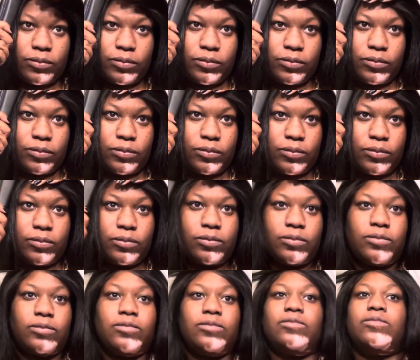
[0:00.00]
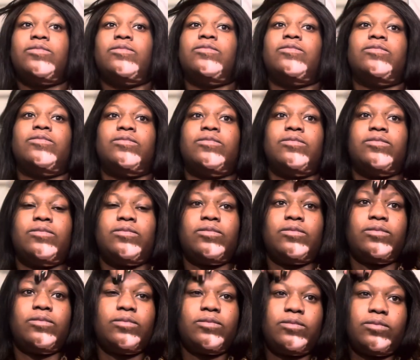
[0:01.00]

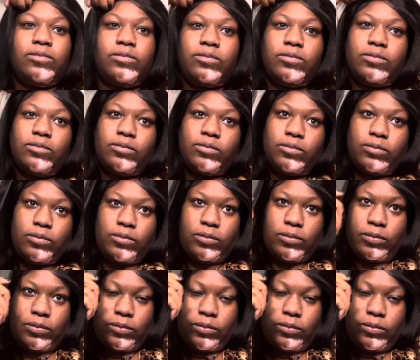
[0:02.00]
(silence)